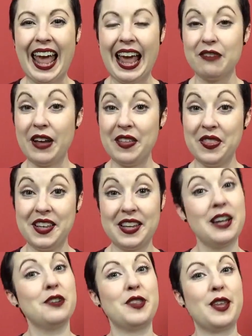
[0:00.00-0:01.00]
And I've had the
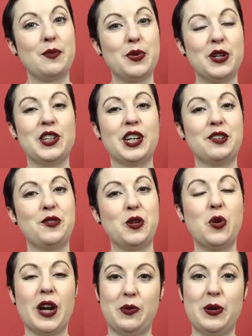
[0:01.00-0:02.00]
yarn for that project for
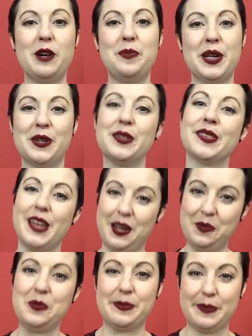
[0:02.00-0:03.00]
quite a while because I
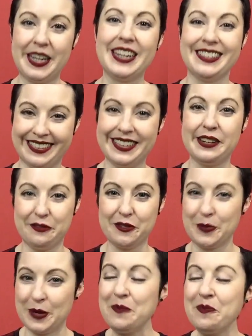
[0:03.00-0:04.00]
was meaning to knit it
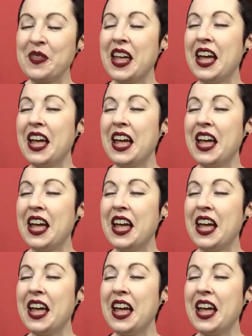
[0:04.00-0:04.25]
for a while.